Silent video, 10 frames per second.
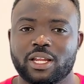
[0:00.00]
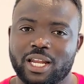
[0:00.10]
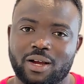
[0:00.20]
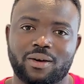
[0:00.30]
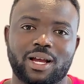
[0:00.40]

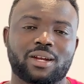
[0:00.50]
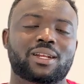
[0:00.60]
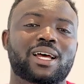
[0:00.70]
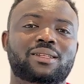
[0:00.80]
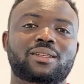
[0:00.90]
Now
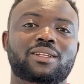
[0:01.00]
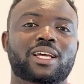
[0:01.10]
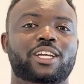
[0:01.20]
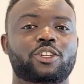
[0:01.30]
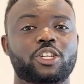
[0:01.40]
another thing
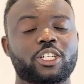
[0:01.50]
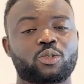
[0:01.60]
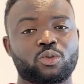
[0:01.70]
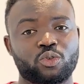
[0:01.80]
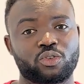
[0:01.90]
that you need
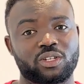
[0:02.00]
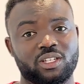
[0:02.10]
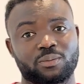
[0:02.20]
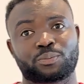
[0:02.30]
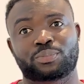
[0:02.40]
to do
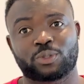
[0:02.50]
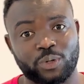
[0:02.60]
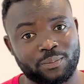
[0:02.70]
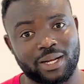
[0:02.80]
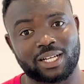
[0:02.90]
in a
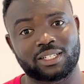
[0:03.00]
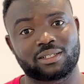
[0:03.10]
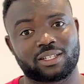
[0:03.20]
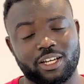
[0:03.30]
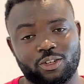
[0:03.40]
sprint planning
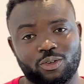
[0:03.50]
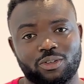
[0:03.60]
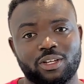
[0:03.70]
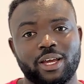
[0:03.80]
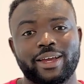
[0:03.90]

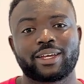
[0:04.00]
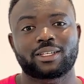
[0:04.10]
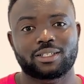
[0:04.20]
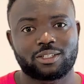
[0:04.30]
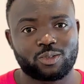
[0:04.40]
session
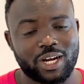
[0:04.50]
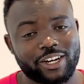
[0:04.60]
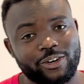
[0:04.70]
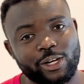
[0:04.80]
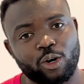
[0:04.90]
is to
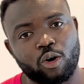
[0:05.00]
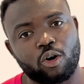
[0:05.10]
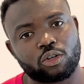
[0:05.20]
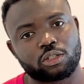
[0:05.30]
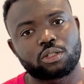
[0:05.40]
agree
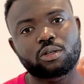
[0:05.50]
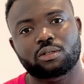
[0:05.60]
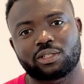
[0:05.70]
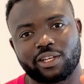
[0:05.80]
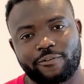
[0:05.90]
on your
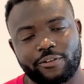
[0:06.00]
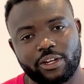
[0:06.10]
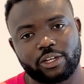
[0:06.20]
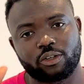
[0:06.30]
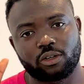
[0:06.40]

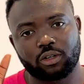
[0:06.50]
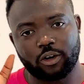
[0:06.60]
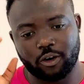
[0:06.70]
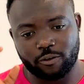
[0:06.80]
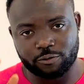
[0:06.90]
definition
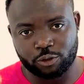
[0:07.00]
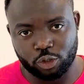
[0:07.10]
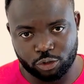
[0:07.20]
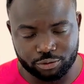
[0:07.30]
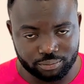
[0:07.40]
of
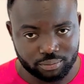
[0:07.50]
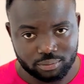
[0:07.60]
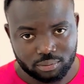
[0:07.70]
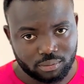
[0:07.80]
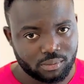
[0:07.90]
done,
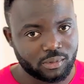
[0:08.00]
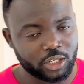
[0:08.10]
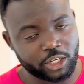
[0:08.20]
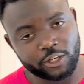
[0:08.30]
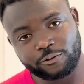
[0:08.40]

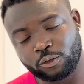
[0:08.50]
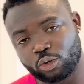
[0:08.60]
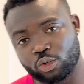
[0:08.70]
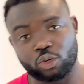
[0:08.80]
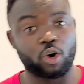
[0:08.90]
if you
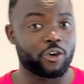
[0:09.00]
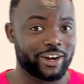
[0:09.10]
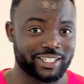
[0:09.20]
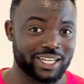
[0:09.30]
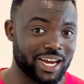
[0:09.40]
don't
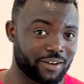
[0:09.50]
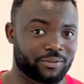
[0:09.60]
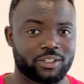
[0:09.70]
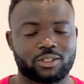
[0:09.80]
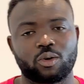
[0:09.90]
already have it